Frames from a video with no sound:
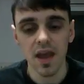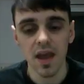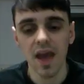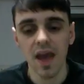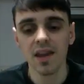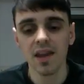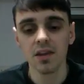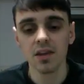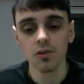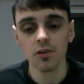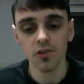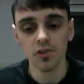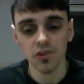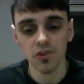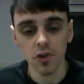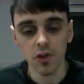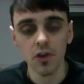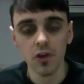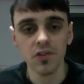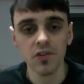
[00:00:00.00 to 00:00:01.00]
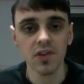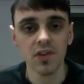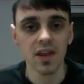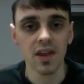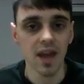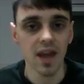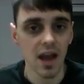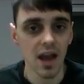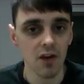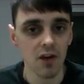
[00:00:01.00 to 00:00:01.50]
and then you'll start
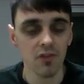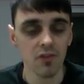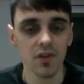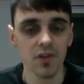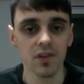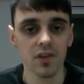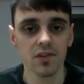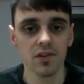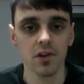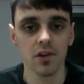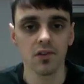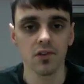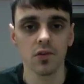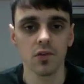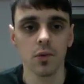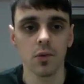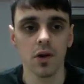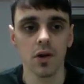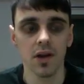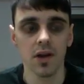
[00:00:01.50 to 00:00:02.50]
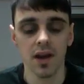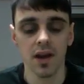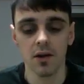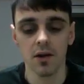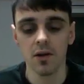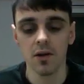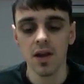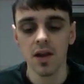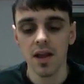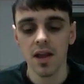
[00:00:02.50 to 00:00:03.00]
seeing how things start to work
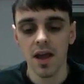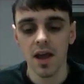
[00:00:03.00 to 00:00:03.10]
out.